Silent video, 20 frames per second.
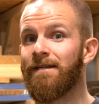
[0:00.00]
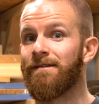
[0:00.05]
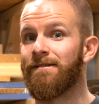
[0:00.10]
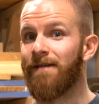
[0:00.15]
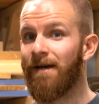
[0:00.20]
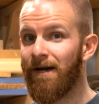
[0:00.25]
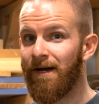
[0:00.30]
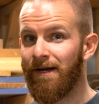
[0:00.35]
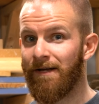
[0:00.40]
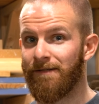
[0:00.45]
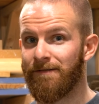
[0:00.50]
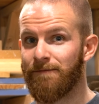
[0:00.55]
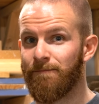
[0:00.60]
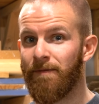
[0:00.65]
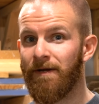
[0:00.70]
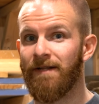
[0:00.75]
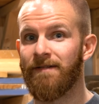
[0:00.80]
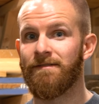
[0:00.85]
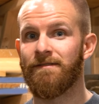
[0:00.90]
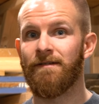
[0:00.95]
it does,
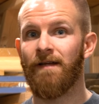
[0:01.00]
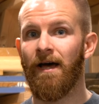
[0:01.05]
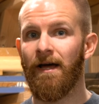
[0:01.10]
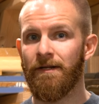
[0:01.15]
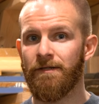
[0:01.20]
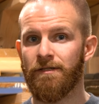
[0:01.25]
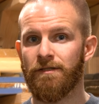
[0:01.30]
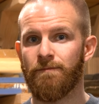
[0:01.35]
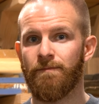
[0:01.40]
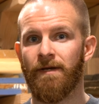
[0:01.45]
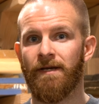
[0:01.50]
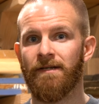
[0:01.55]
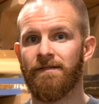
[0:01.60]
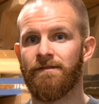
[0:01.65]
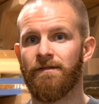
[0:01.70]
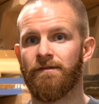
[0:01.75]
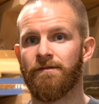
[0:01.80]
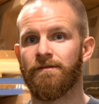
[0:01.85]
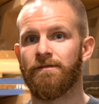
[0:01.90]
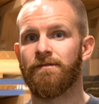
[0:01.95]
but it's not just because
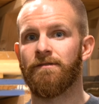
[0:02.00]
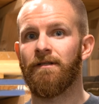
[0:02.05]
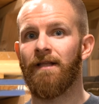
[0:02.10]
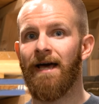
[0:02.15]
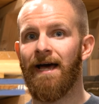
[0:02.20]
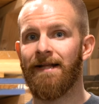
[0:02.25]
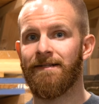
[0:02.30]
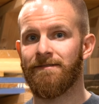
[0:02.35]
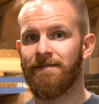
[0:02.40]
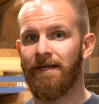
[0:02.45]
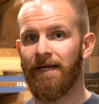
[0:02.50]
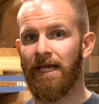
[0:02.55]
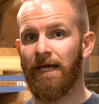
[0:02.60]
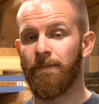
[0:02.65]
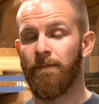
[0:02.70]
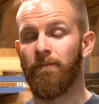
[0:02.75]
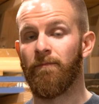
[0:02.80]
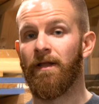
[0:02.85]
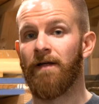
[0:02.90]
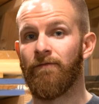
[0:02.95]
there's slats that
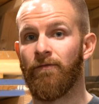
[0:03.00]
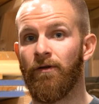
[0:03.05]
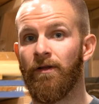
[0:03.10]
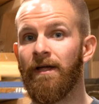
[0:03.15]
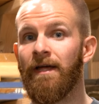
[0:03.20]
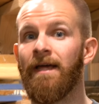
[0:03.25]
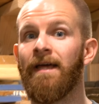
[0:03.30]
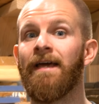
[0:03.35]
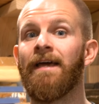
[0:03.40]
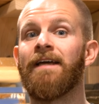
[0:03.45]
keep them level.